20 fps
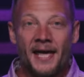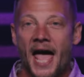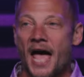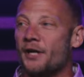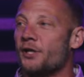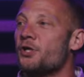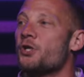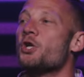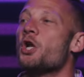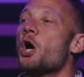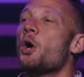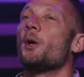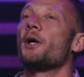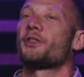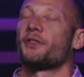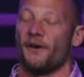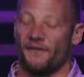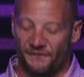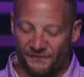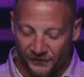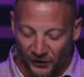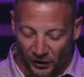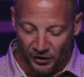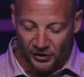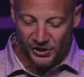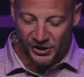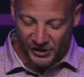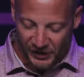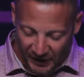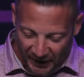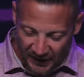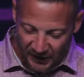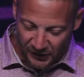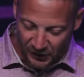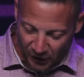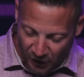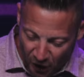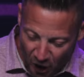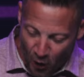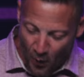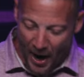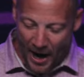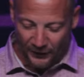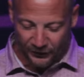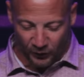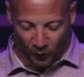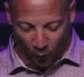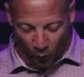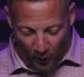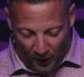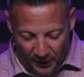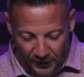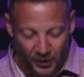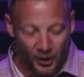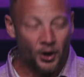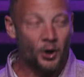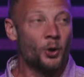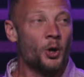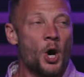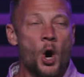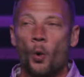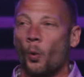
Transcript: And you know what? The first thing to go out the window